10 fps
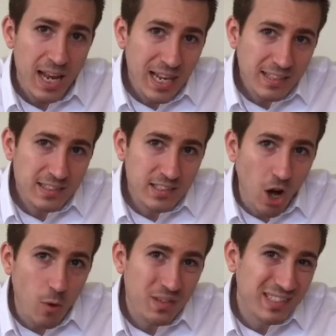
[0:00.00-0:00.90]
Let's
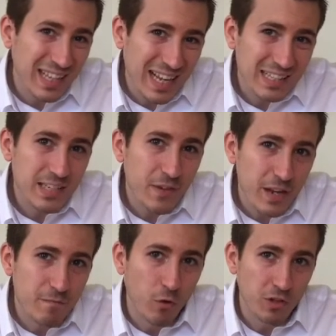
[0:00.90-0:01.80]
start with selective
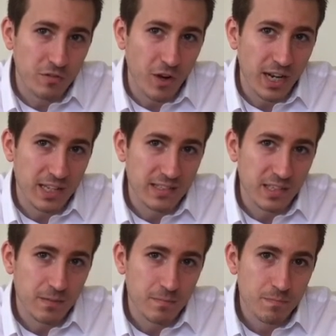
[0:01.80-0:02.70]
invoice
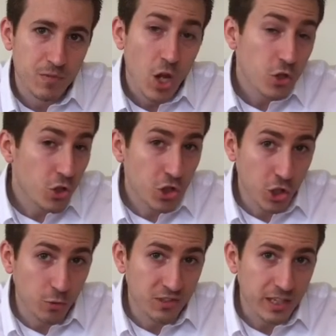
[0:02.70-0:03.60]
financing. Just
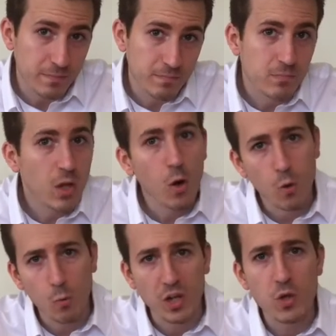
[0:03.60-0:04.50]
use it
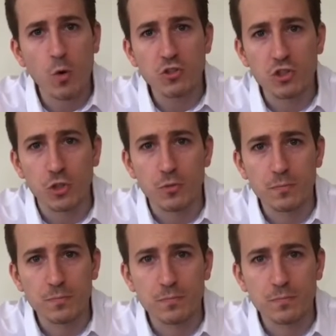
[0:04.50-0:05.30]
when you want to.